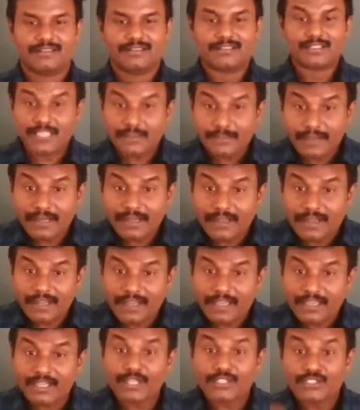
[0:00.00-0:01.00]

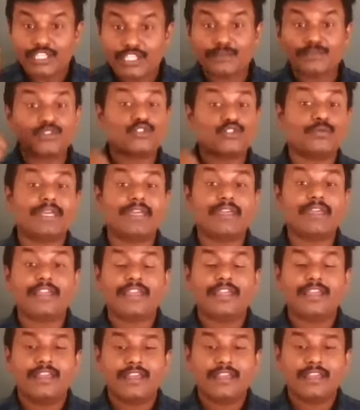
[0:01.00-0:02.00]
Seema, your seems to
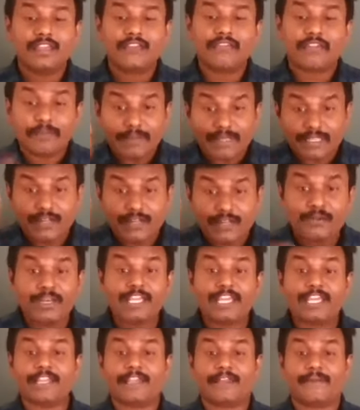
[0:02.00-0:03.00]
be your mother
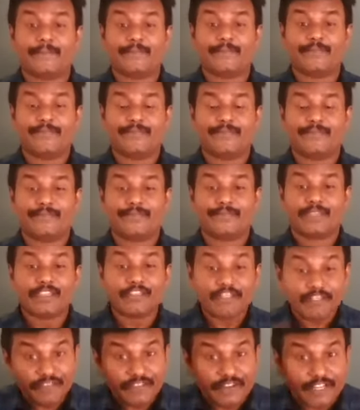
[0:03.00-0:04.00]
only,
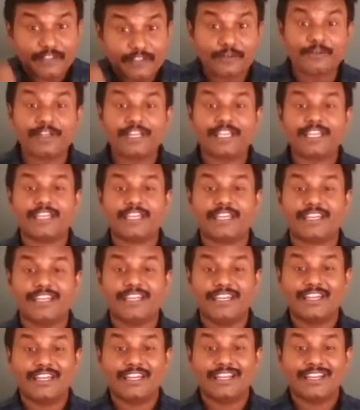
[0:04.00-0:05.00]
your father only,
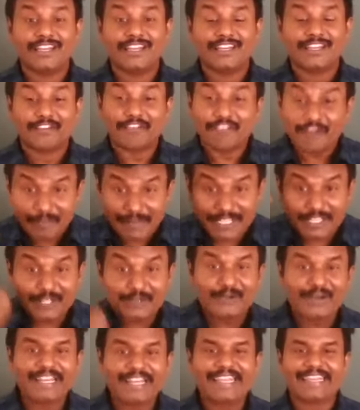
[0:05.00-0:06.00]
your brother
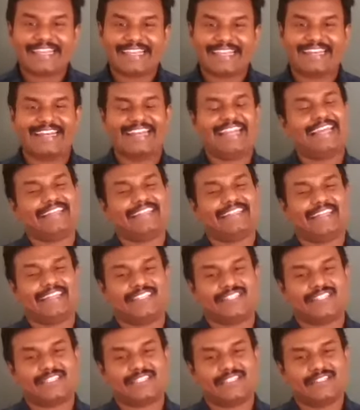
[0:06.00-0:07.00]
only. Like
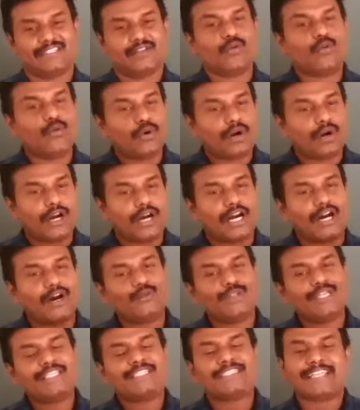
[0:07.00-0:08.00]
that.
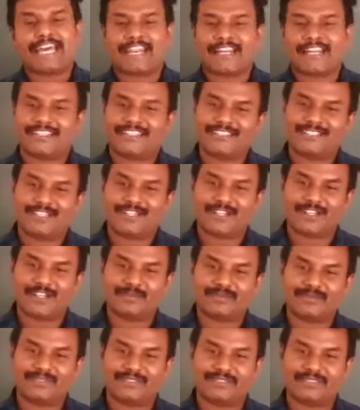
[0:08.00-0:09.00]
How these characters
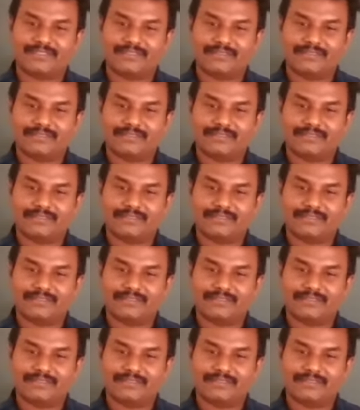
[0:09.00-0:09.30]
comes?